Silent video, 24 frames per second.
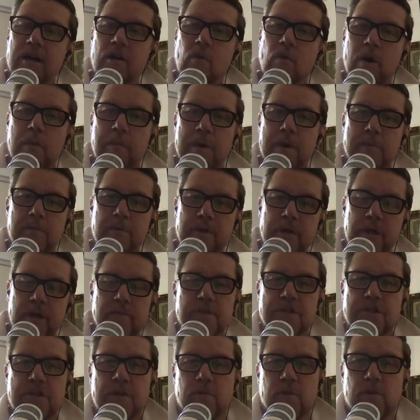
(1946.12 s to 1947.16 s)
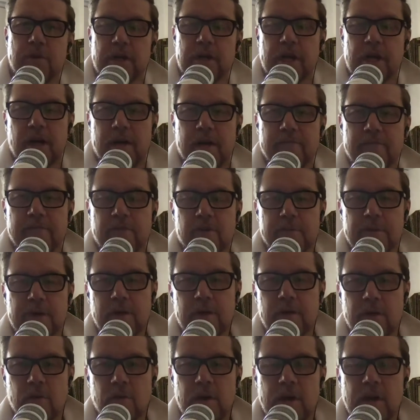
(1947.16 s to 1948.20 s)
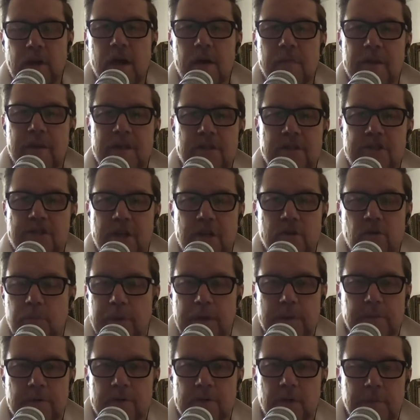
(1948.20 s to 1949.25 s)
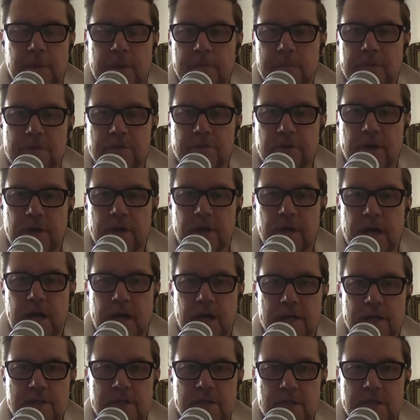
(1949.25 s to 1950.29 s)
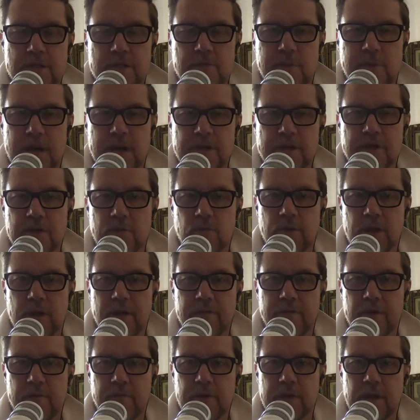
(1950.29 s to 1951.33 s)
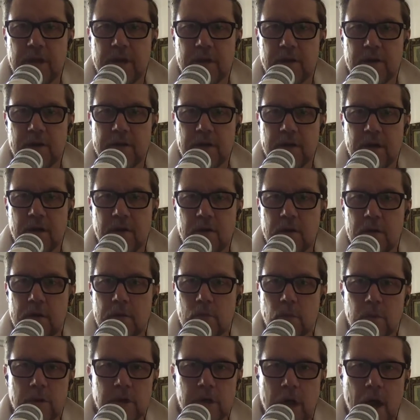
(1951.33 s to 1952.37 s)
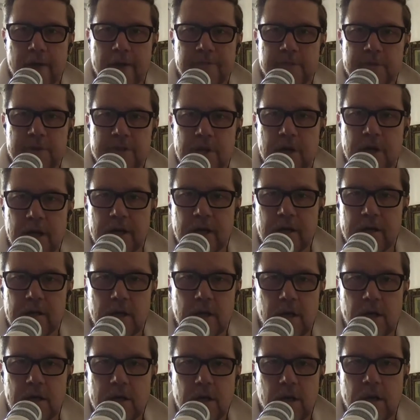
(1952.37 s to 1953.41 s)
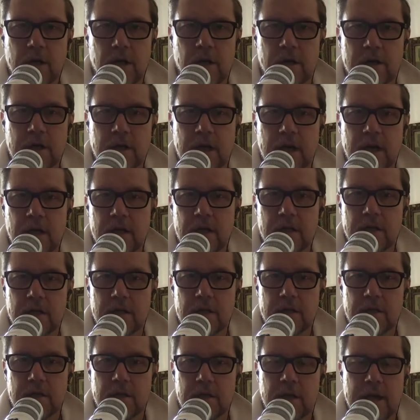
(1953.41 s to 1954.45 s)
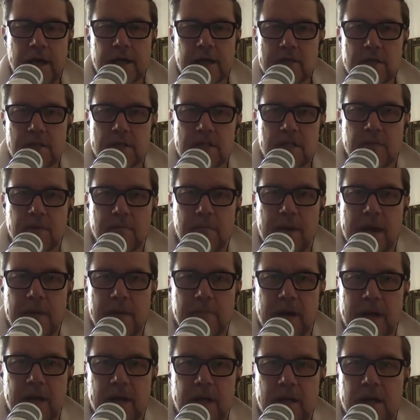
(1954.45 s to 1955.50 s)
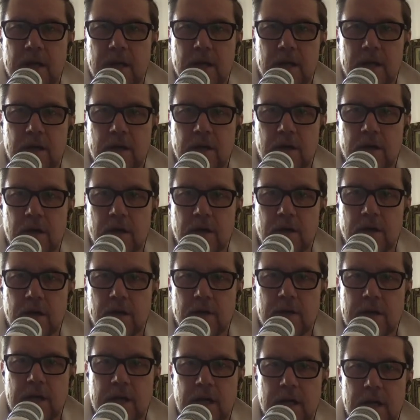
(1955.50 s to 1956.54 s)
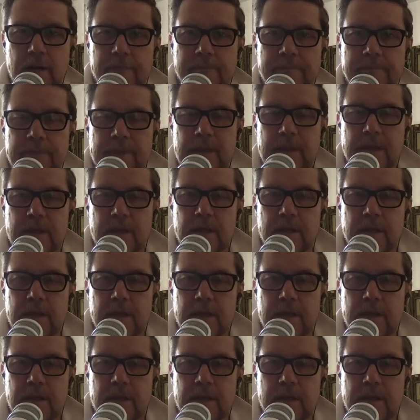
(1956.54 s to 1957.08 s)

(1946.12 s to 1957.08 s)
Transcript: I don't know why people give a shit where it came from in a lot of. Well, I mean, general people, not people trying to harness it, smash it, whatever. But like on the whole, well, it came from China. Okay, actually, someone man-made it. Okay,